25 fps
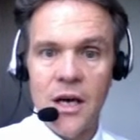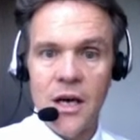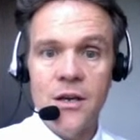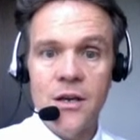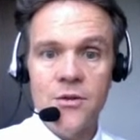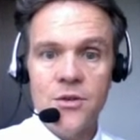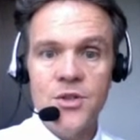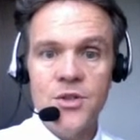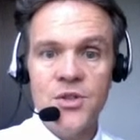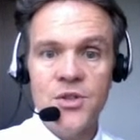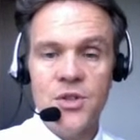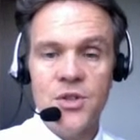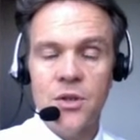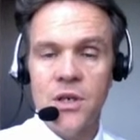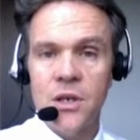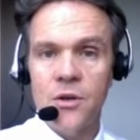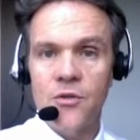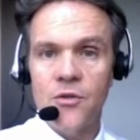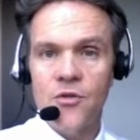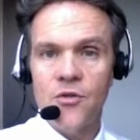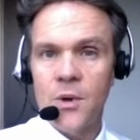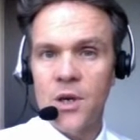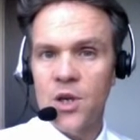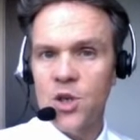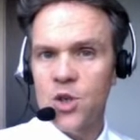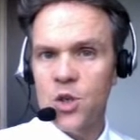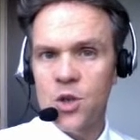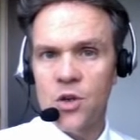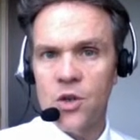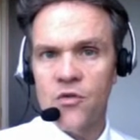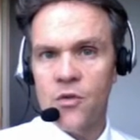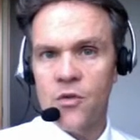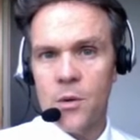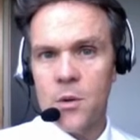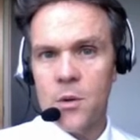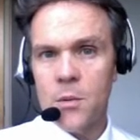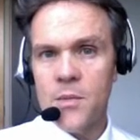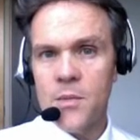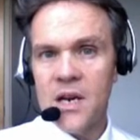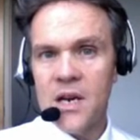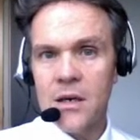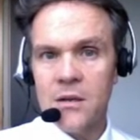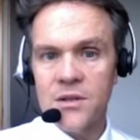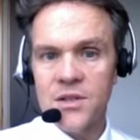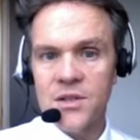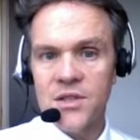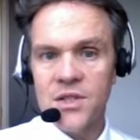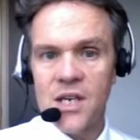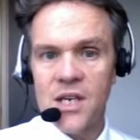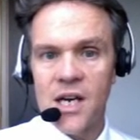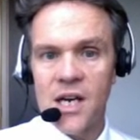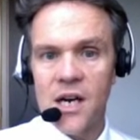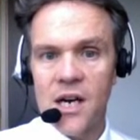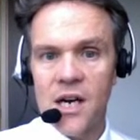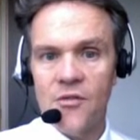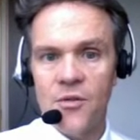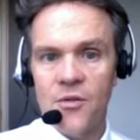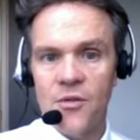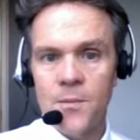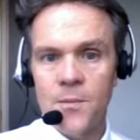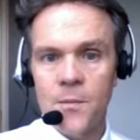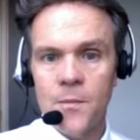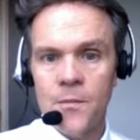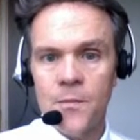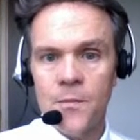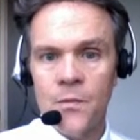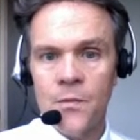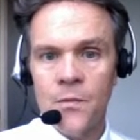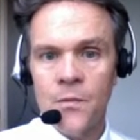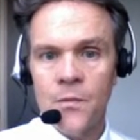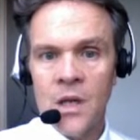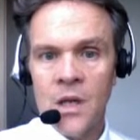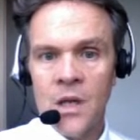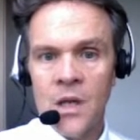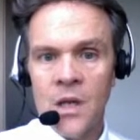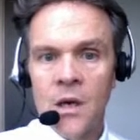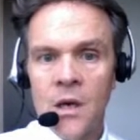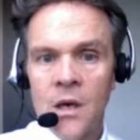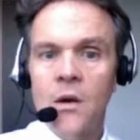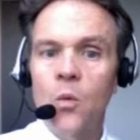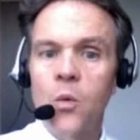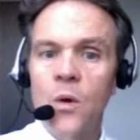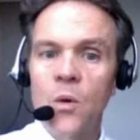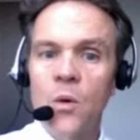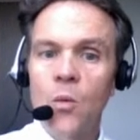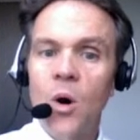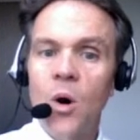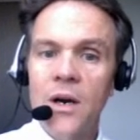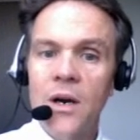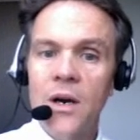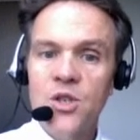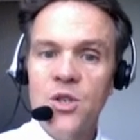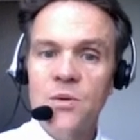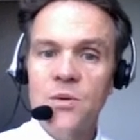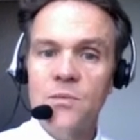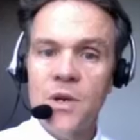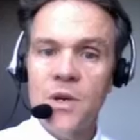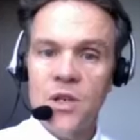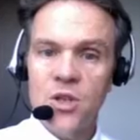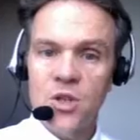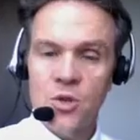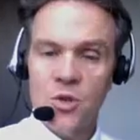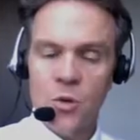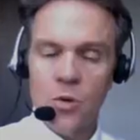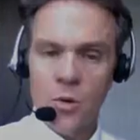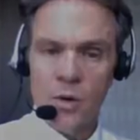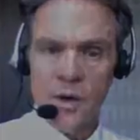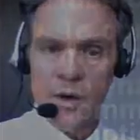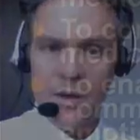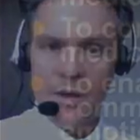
understood information from the medical staff. We wanted to make sure